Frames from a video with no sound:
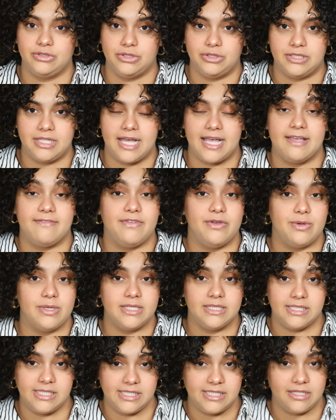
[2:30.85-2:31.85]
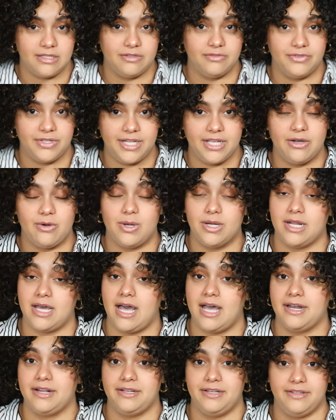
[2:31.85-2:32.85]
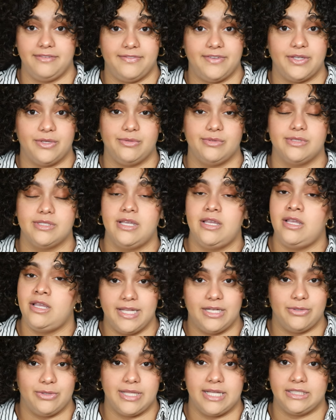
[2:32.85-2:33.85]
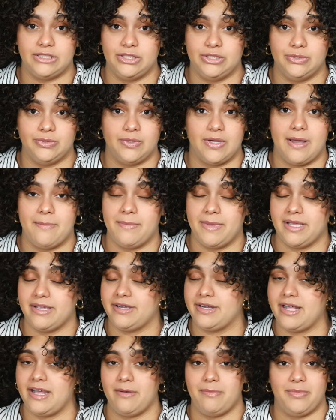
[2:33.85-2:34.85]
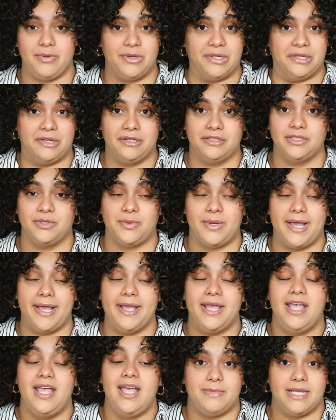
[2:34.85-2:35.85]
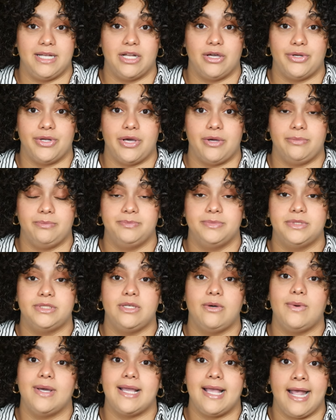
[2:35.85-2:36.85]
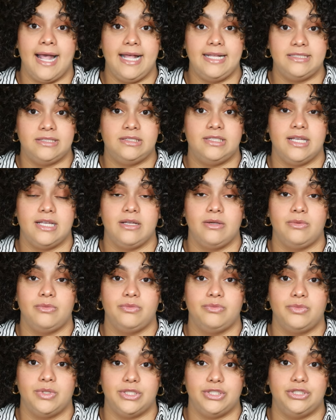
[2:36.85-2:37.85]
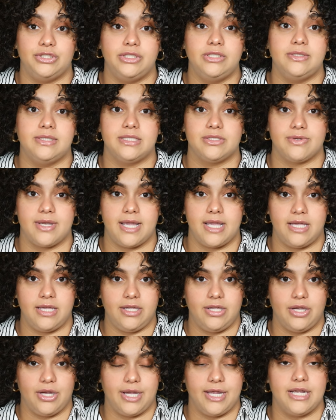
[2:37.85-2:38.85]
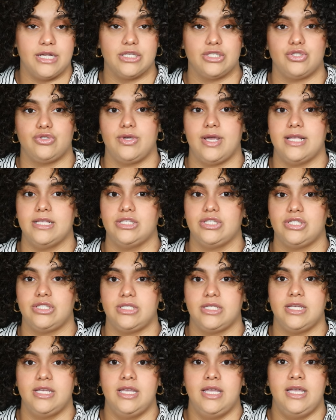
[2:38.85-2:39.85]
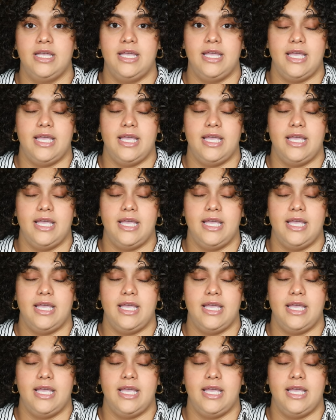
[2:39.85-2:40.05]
Don't do that. If you want a detailed video on how to diffuse, we can do that too. I'm here to help you along the way. That's a big no-no. So with casting, what you do is, right, your hair is drenched